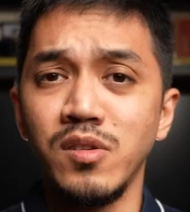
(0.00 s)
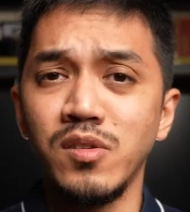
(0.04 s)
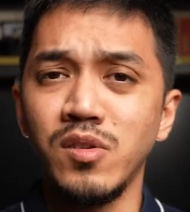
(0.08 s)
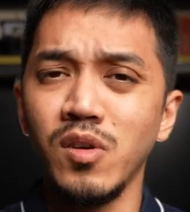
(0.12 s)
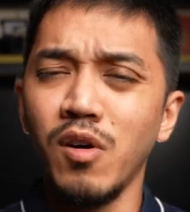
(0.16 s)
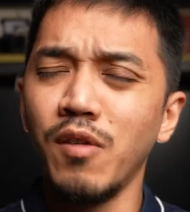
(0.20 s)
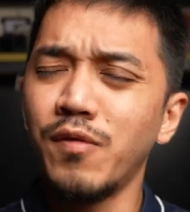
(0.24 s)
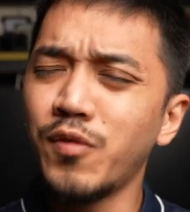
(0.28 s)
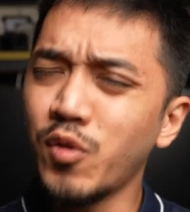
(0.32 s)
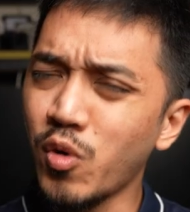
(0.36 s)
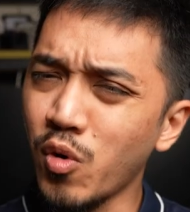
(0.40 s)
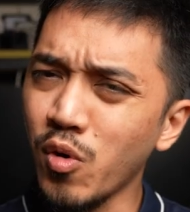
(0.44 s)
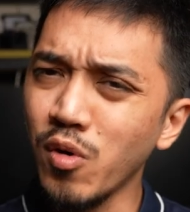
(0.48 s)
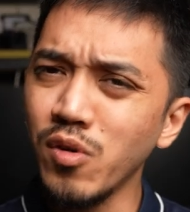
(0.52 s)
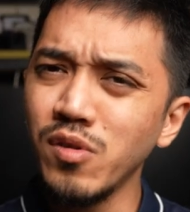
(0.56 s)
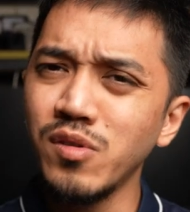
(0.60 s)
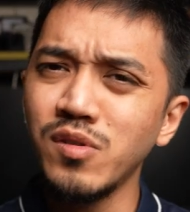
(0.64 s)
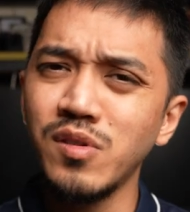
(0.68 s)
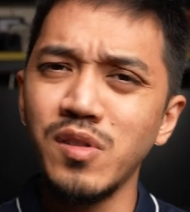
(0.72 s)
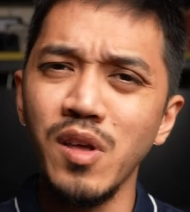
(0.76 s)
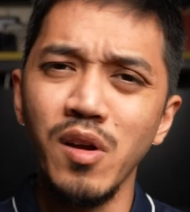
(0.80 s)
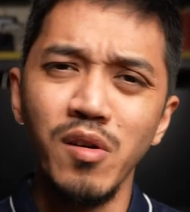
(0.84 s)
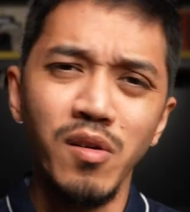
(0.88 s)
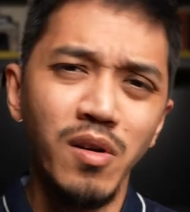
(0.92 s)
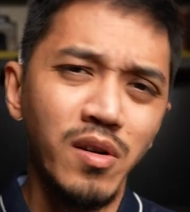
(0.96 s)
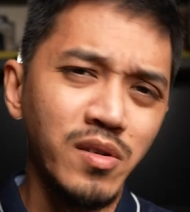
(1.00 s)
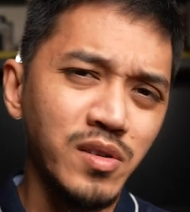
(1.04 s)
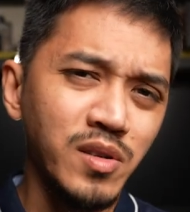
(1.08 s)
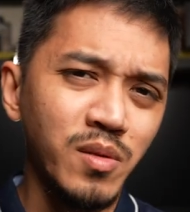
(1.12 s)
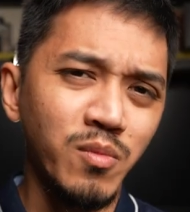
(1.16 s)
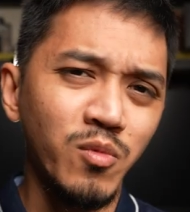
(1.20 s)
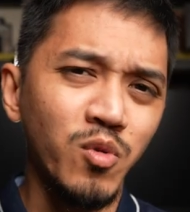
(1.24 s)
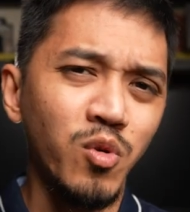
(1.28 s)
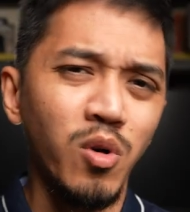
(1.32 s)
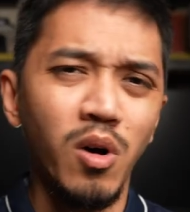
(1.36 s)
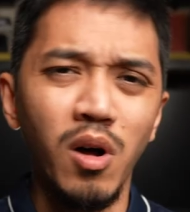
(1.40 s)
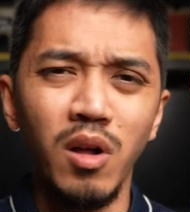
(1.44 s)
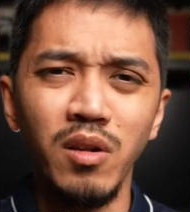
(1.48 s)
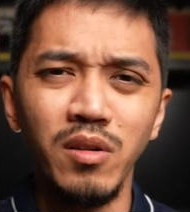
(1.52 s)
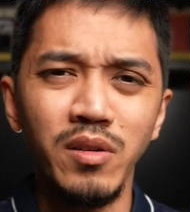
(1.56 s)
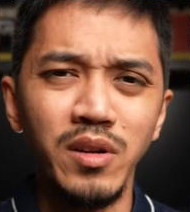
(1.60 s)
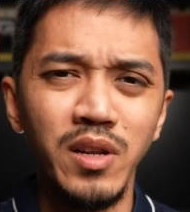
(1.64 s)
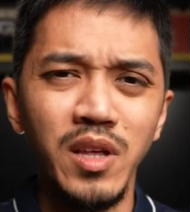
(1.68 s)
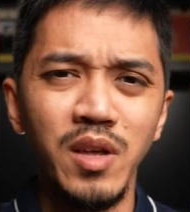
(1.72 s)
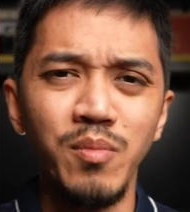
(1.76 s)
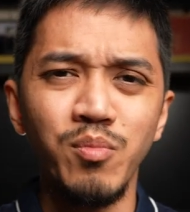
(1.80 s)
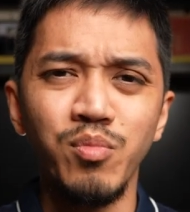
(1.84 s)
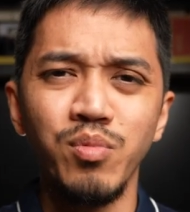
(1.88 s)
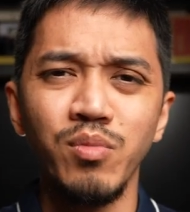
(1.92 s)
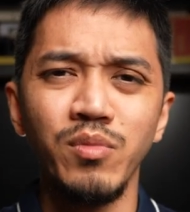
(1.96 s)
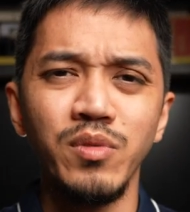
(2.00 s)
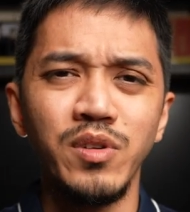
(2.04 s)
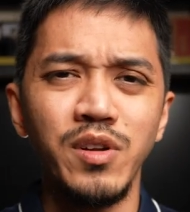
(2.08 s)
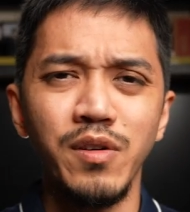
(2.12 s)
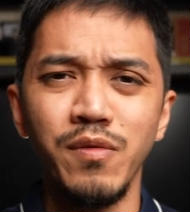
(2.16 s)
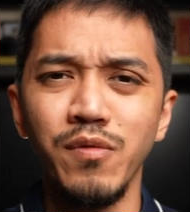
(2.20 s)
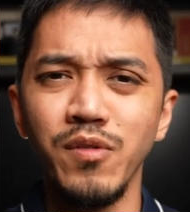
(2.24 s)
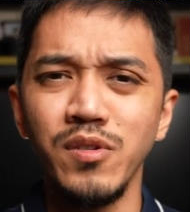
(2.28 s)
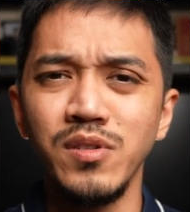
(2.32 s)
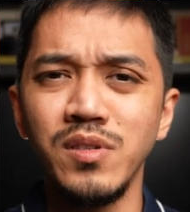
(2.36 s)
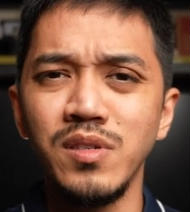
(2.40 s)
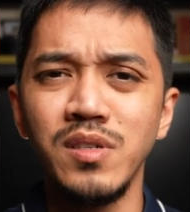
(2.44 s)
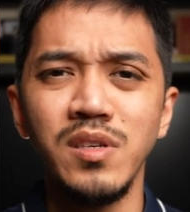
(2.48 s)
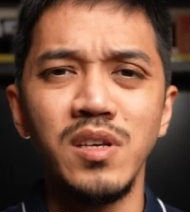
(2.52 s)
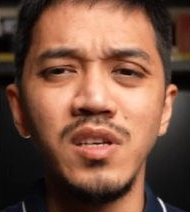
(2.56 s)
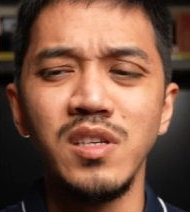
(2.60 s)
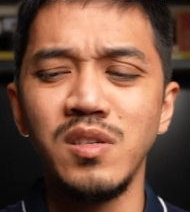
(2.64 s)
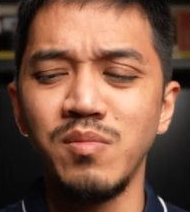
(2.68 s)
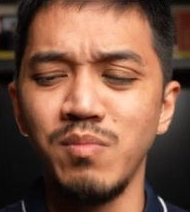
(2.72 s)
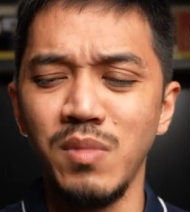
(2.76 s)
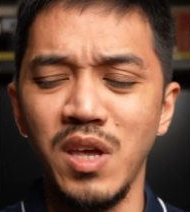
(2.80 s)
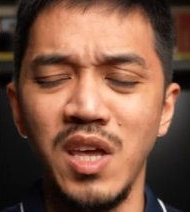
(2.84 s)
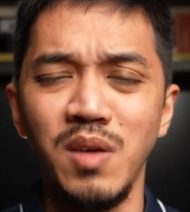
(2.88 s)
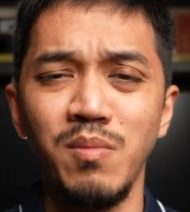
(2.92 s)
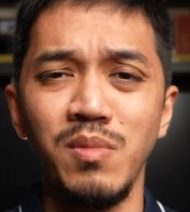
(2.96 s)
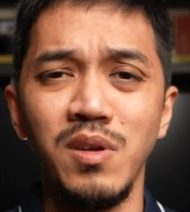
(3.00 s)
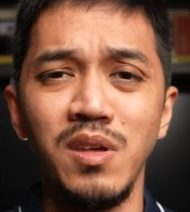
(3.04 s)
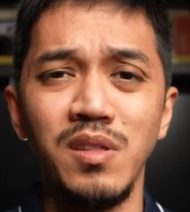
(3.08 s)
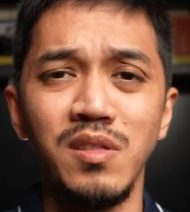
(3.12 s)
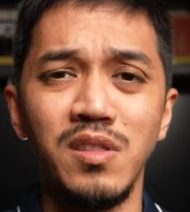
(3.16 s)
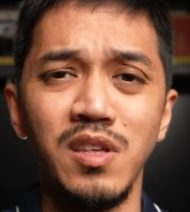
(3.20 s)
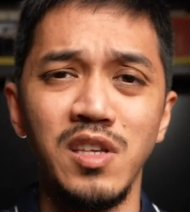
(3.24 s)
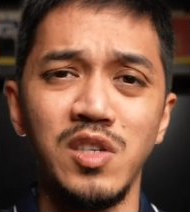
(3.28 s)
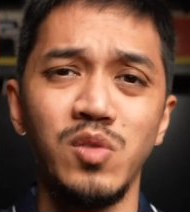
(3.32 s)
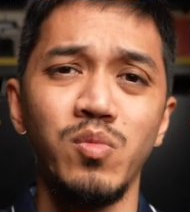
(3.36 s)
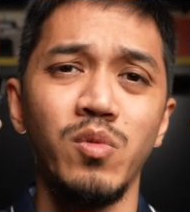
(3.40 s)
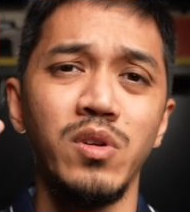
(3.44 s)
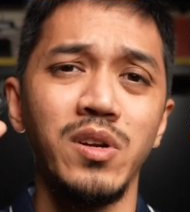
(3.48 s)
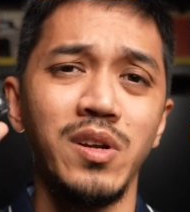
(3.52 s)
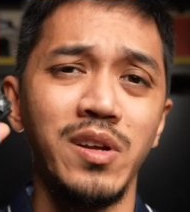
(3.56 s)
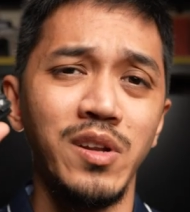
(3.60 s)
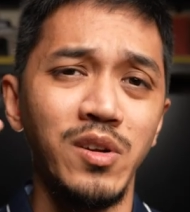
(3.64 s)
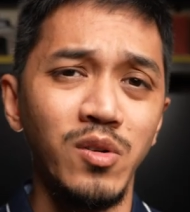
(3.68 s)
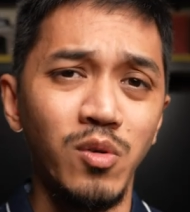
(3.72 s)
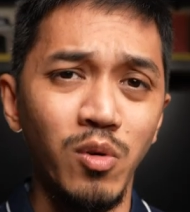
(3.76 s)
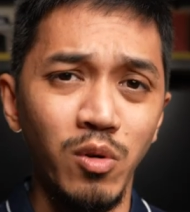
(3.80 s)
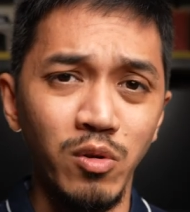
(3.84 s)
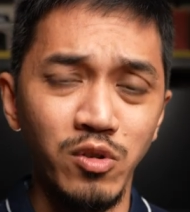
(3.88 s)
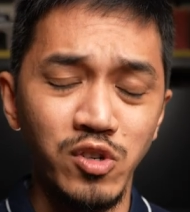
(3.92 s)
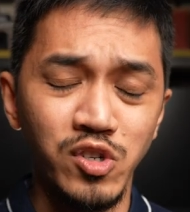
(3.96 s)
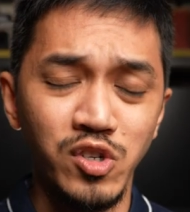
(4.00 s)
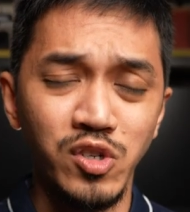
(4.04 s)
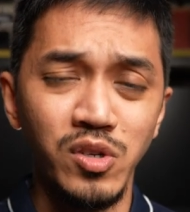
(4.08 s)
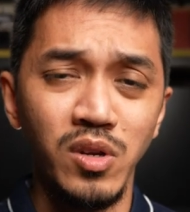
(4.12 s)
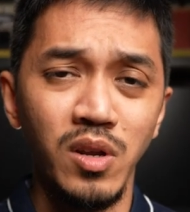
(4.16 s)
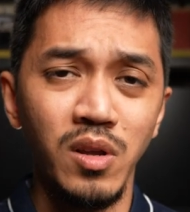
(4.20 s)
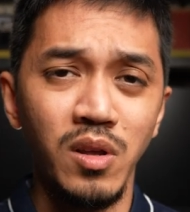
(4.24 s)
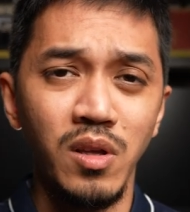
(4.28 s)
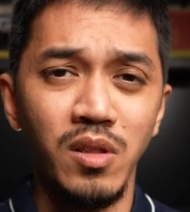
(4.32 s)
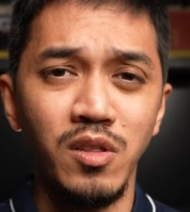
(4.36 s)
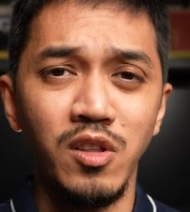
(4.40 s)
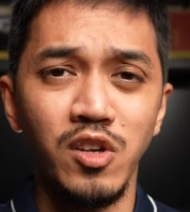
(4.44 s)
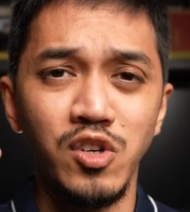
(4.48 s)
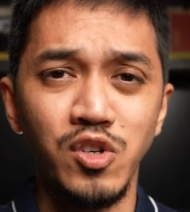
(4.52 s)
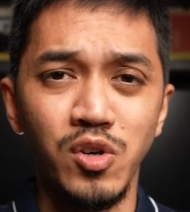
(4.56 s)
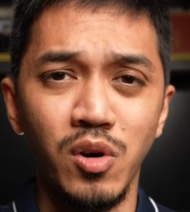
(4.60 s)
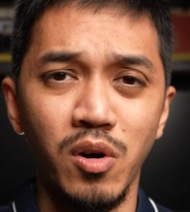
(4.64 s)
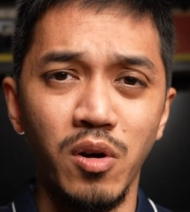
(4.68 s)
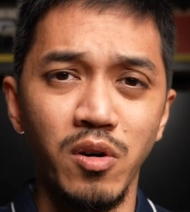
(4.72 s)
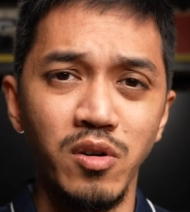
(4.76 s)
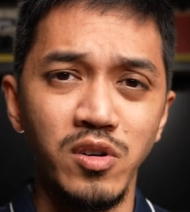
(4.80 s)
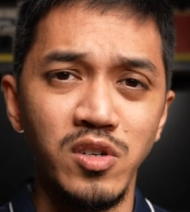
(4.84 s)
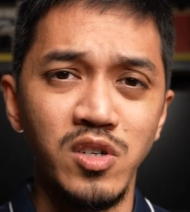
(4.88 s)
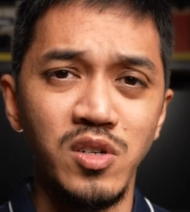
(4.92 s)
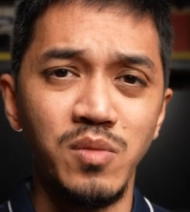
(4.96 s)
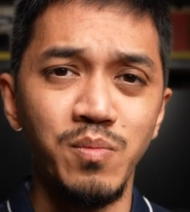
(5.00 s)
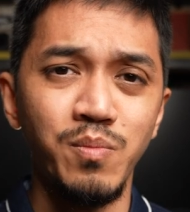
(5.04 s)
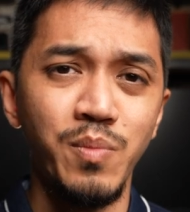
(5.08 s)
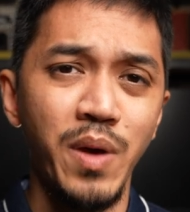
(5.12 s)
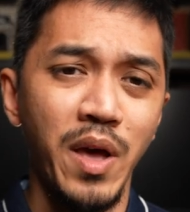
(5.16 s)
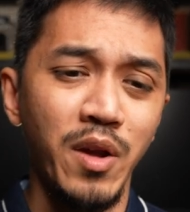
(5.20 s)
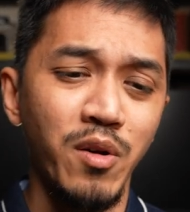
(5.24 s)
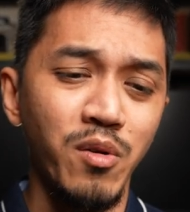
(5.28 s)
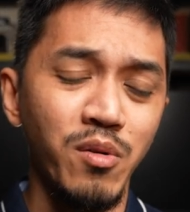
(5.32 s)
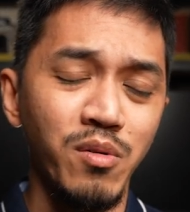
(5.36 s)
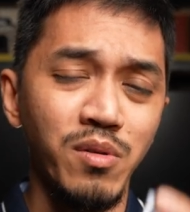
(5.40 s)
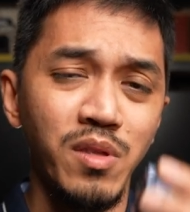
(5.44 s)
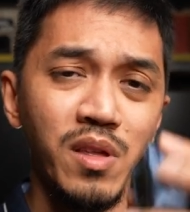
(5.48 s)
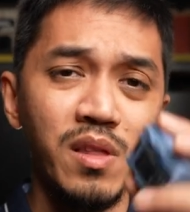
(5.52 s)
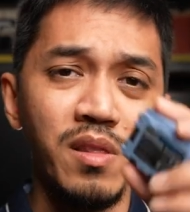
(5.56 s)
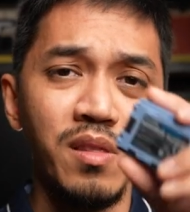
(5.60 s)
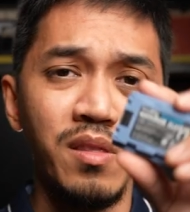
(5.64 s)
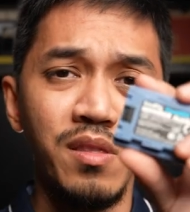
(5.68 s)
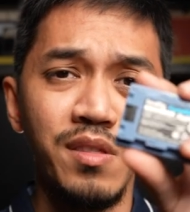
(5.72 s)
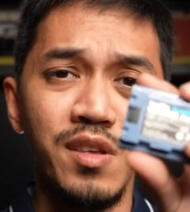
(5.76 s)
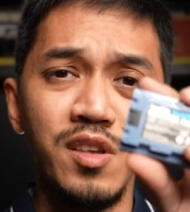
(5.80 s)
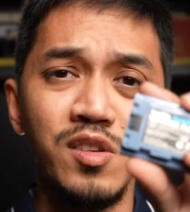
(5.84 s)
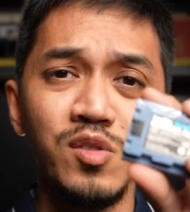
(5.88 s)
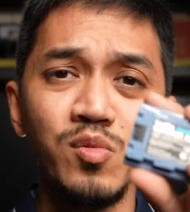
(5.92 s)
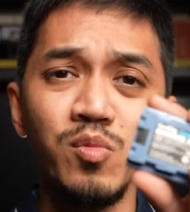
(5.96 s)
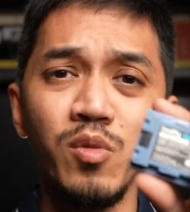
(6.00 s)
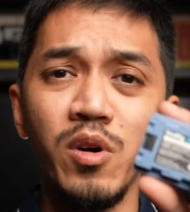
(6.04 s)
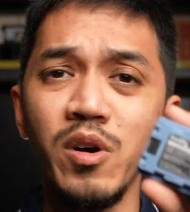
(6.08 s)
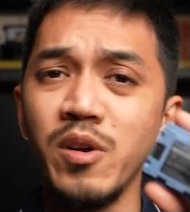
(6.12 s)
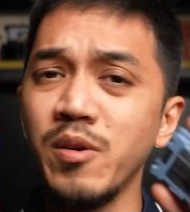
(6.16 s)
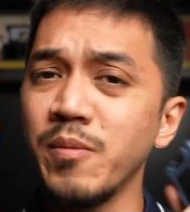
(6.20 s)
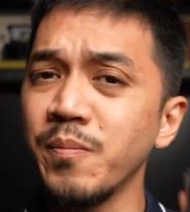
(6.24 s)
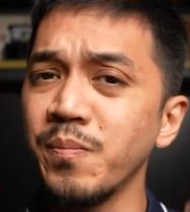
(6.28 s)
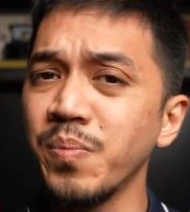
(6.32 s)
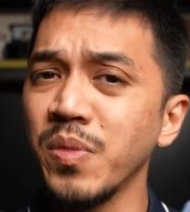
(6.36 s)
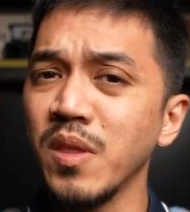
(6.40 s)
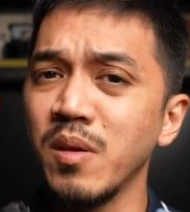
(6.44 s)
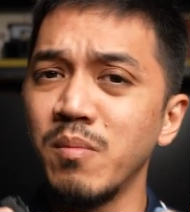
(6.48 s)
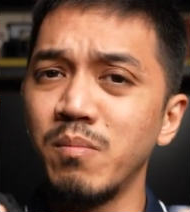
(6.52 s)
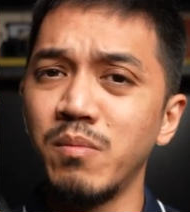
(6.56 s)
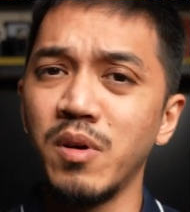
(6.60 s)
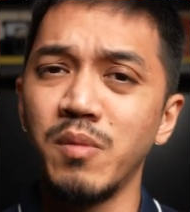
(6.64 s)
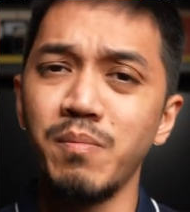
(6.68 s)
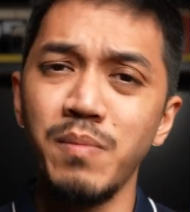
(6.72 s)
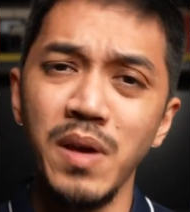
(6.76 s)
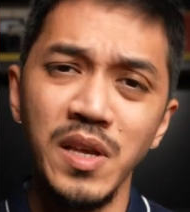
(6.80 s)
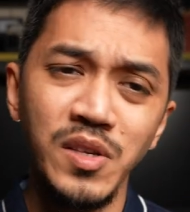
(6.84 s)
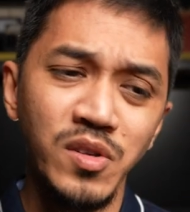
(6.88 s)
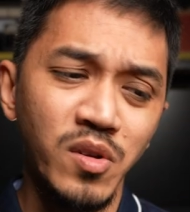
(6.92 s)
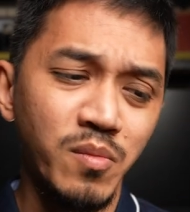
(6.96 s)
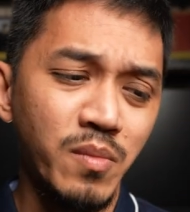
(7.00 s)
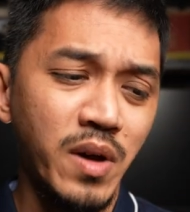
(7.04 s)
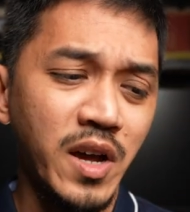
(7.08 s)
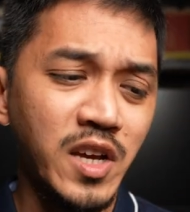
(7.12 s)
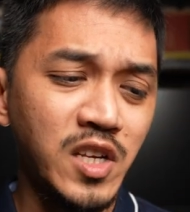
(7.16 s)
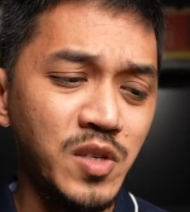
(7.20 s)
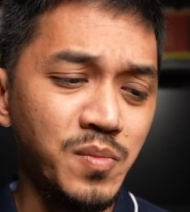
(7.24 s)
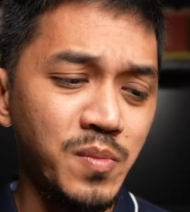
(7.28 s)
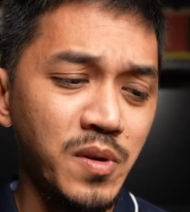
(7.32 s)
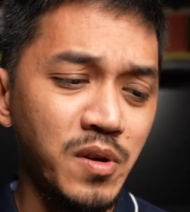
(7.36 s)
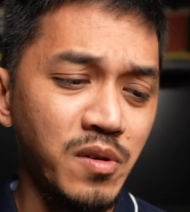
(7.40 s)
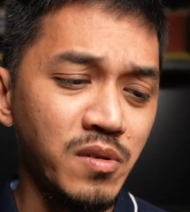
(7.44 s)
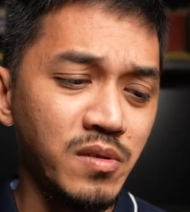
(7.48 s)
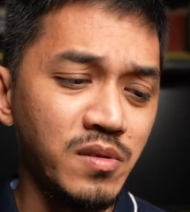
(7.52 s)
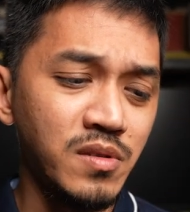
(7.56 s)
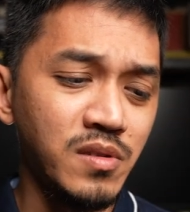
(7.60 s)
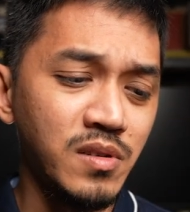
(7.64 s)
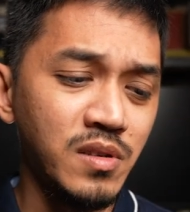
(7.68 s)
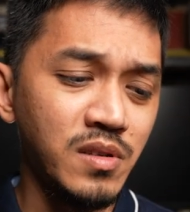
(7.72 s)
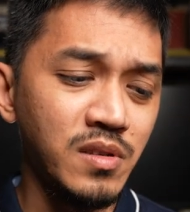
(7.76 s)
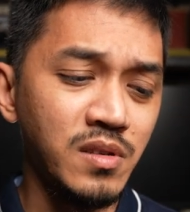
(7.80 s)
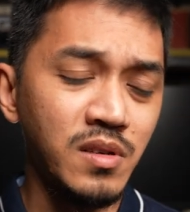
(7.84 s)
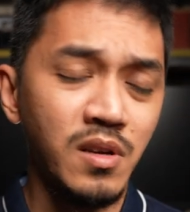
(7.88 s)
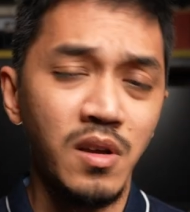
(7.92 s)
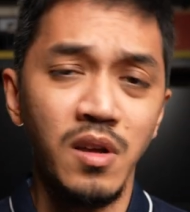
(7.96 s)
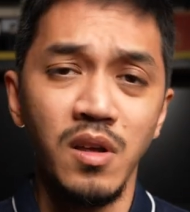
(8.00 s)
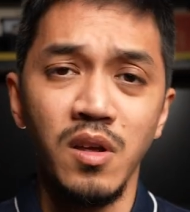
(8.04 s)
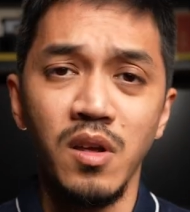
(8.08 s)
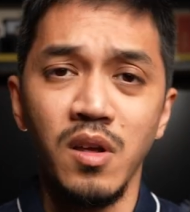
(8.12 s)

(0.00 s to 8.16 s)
So of course, there are some quality differences. Maybe this one can hold the charge better than this one, but based on my experiences